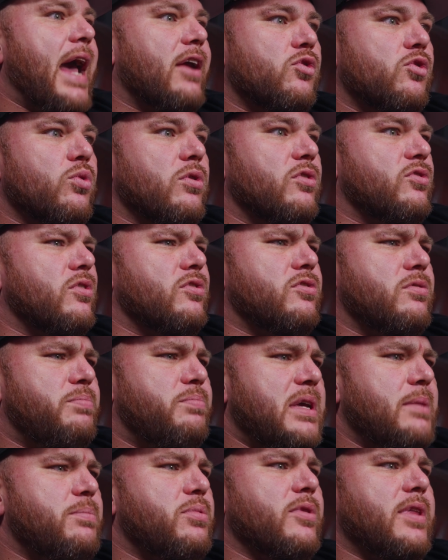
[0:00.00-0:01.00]
doors on some
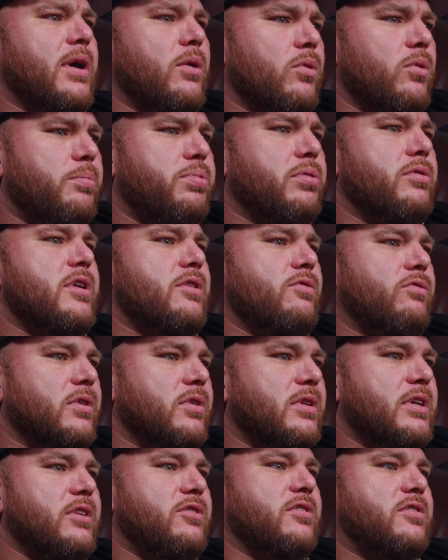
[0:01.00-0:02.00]
people that were pretty
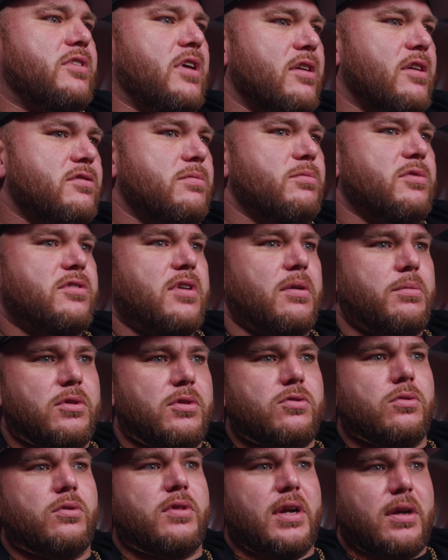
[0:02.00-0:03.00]
religious customers coming
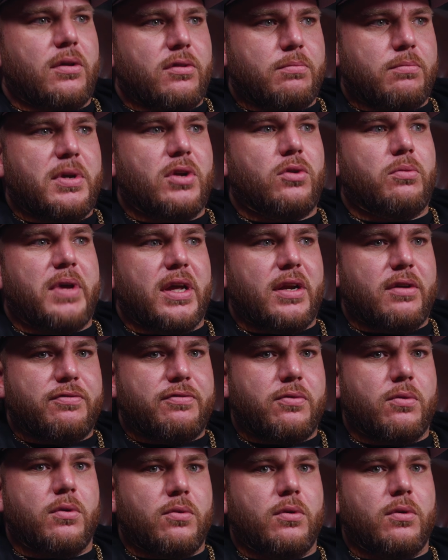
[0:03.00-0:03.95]
through that I was middlemaning for.